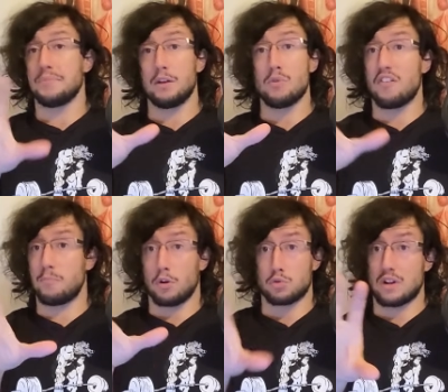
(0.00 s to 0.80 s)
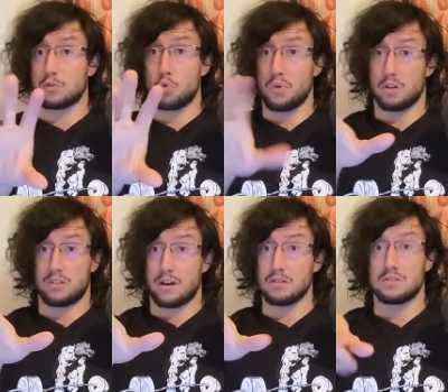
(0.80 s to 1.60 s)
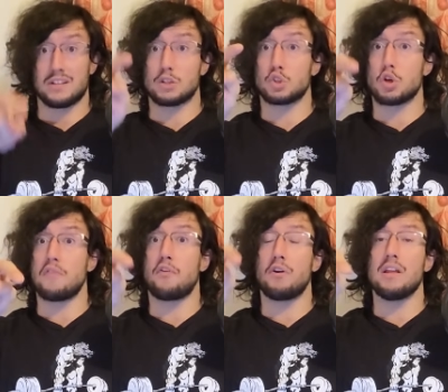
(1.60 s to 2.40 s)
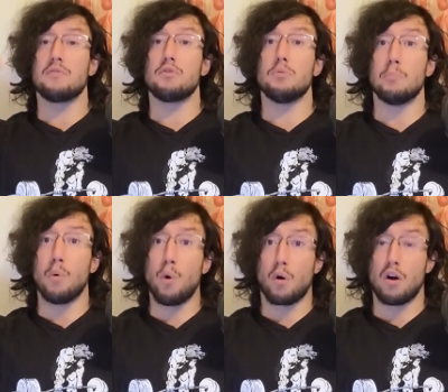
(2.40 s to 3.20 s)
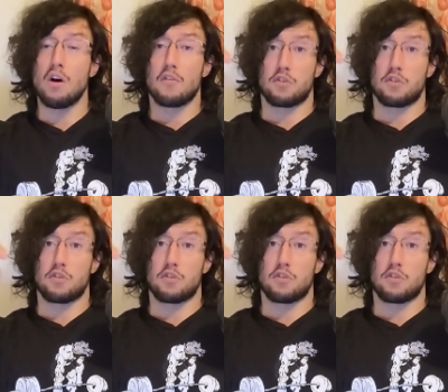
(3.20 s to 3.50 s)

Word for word: Then you have muscles like the rear Delt that suffer even more